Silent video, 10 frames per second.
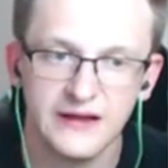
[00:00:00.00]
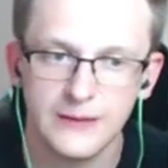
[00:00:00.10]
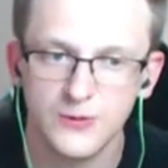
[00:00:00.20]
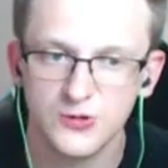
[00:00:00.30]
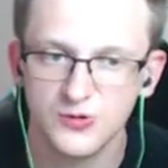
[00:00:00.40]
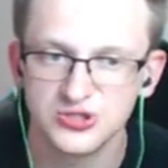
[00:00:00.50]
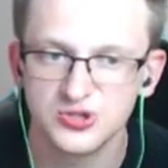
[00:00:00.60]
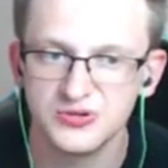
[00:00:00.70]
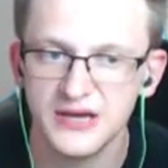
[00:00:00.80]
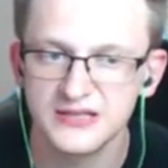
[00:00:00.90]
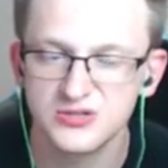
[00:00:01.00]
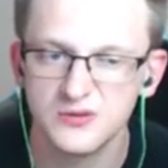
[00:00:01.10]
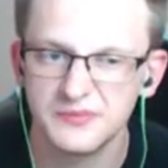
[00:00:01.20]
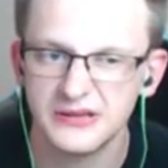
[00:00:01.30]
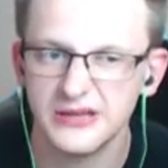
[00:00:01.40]
I'm not quite sure yet, so,
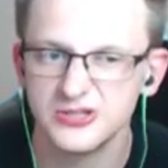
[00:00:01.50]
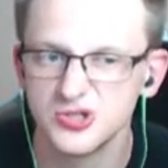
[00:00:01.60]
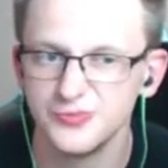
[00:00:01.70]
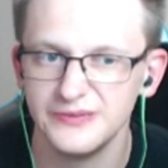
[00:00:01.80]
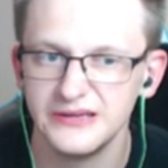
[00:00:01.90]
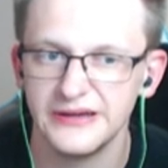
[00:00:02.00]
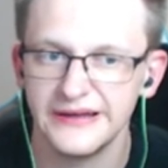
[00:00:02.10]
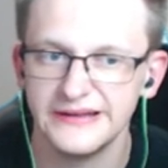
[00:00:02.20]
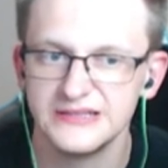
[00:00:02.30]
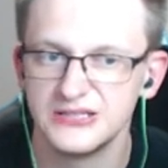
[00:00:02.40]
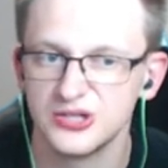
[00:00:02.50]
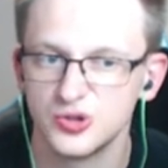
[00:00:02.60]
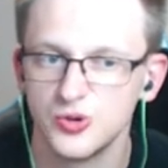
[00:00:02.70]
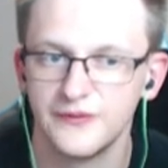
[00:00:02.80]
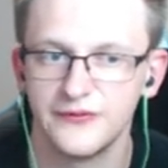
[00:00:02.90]
but it should be at least tier
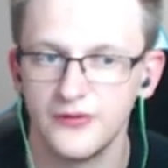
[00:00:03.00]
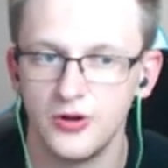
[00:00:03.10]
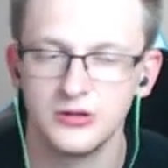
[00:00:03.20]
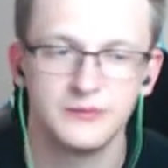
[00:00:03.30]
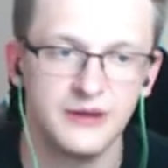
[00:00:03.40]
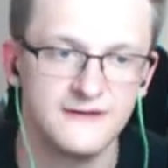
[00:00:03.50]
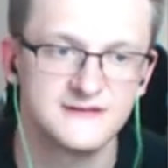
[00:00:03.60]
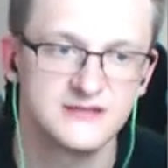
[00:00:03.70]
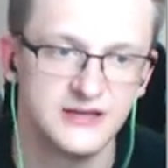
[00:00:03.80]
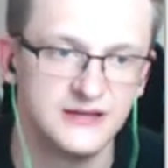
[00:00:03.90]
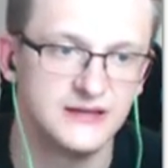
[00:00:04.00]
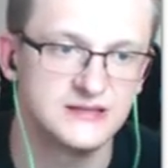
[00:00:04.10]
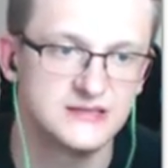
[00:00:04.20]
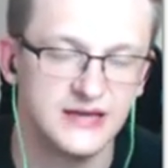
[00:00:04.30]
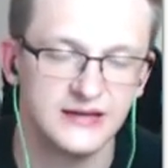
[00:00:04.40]
two with all the buffs it
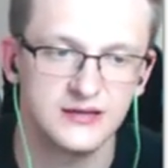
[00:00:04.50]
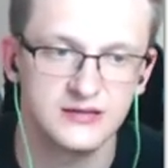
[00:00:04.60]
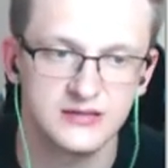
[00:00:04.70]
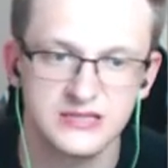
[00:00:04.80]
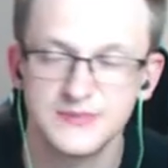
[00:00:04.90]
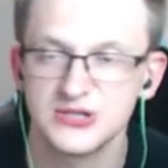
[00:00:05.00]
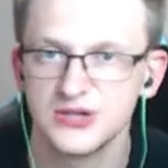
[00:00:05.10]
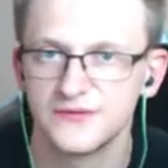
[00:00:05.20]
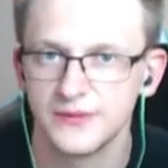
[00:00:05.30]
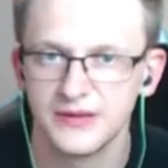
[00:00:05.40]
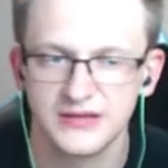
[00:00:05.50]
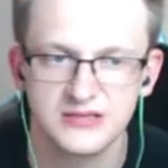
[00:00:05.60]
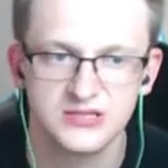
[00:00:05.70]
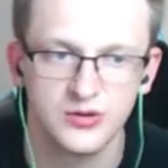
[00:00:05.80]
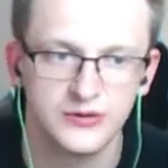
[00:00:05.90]
is getting, especially if the meta
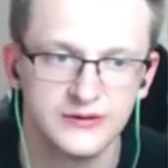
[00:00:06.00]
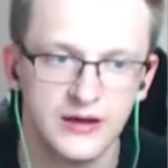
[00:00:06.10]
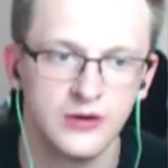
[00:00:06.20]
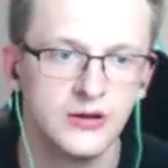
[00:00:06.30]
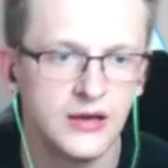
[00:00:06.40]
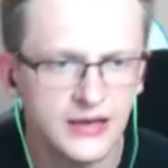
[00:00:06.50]
is slowing down.